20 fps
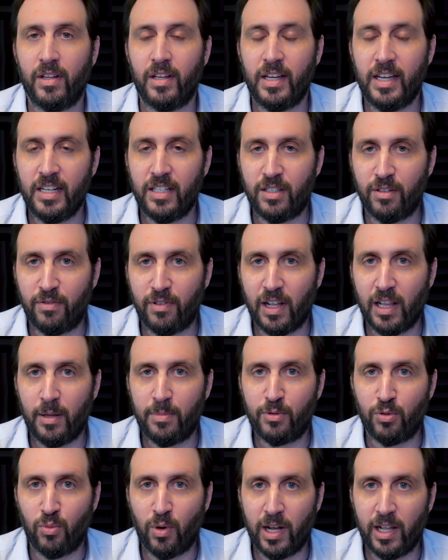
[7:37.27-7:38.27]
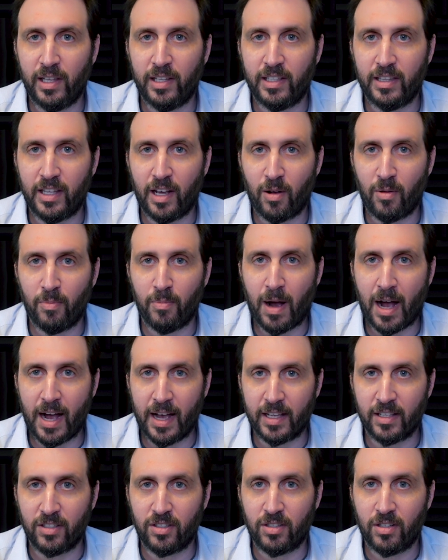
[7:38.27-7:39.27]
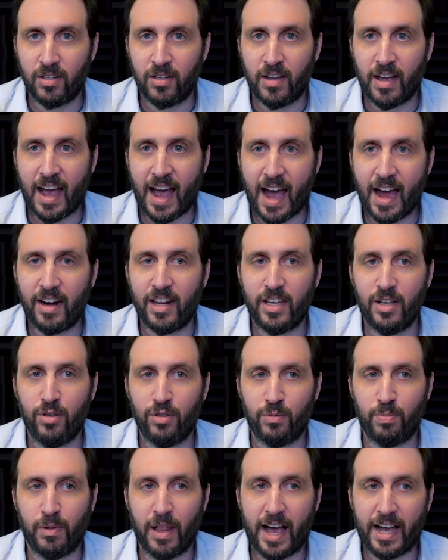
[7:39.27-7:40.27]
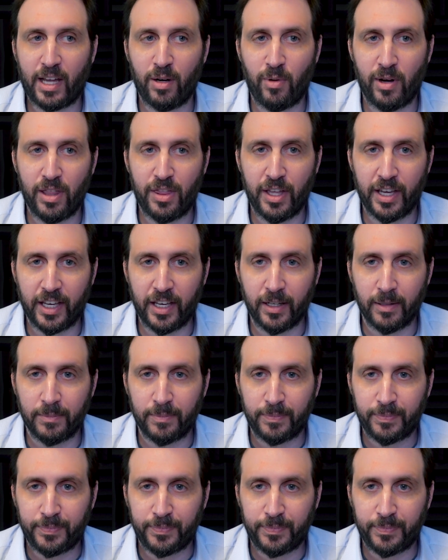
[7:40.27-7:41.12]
it developed well in their minds how to use black and white thinking.